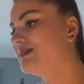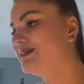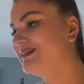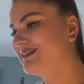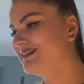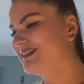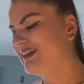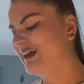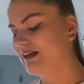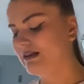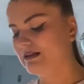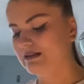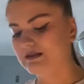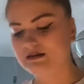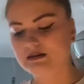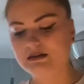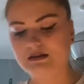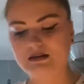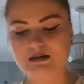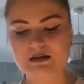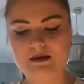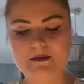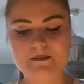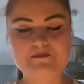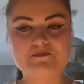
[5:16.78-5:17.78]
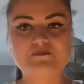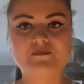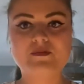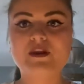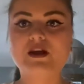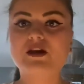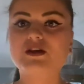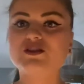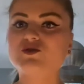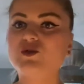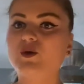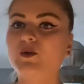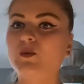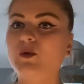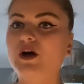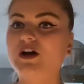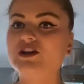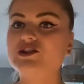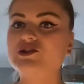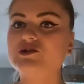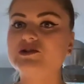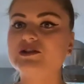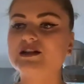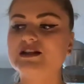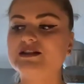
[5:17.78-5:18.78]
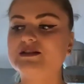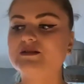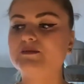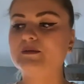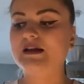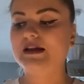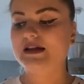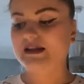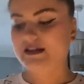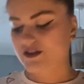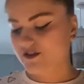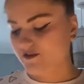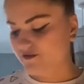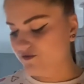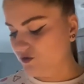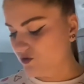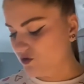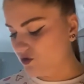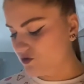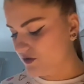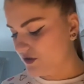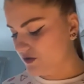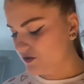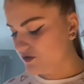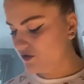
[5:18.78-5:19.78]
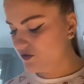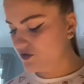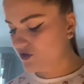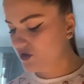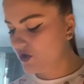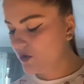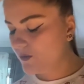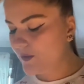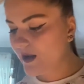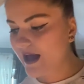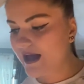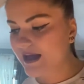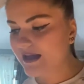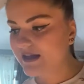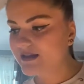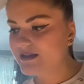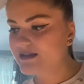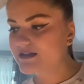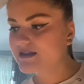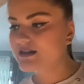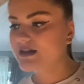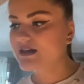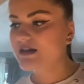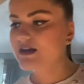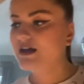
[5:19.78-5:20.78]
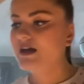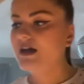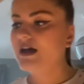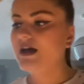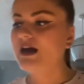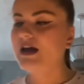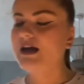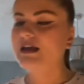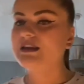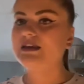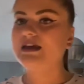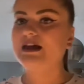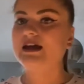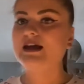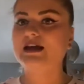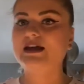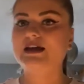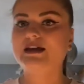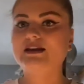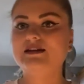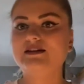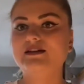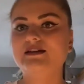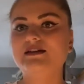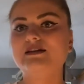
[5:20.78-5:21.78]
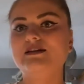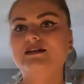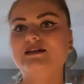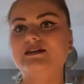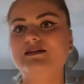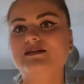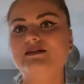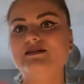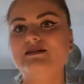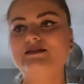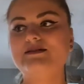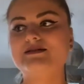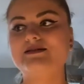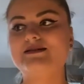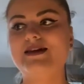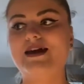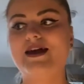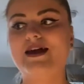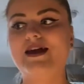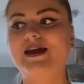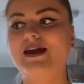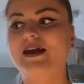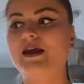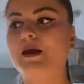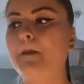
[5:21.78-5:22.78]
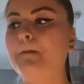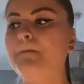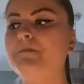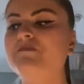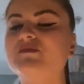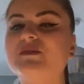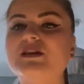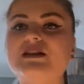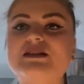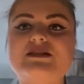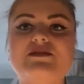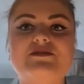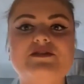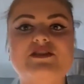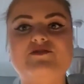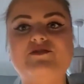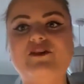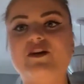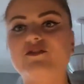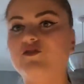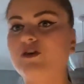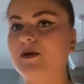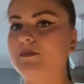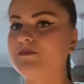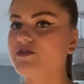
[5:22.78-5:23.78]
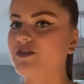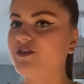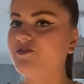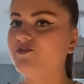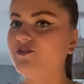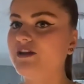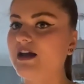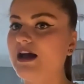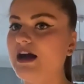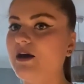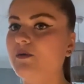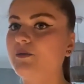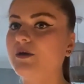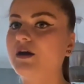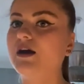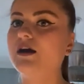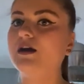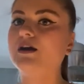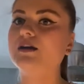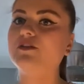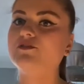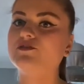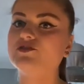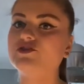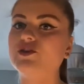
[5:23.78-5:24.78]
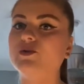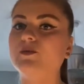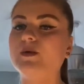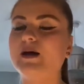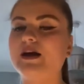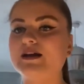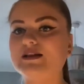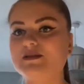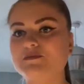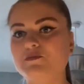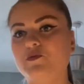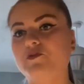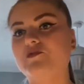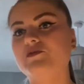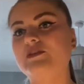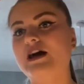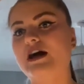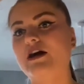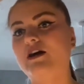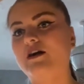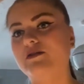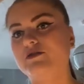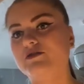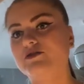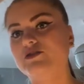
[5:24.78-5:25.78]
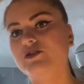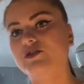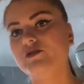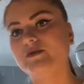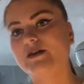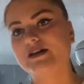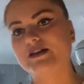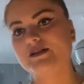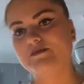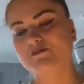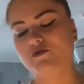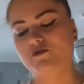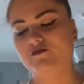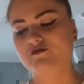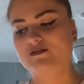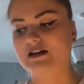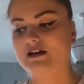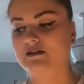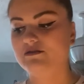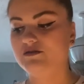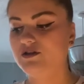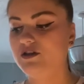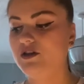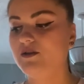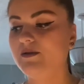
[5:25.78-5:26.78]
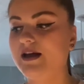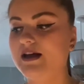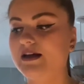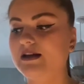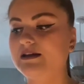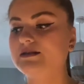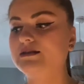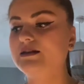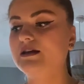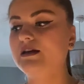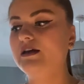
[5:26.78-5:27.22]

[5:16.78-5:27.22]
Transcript: Thanks. So what I do is I split it into four. So I'll do two eggs and then say seventy-five grams of the flour, another two eggs, more flour, two eggs, more flour, two eggs,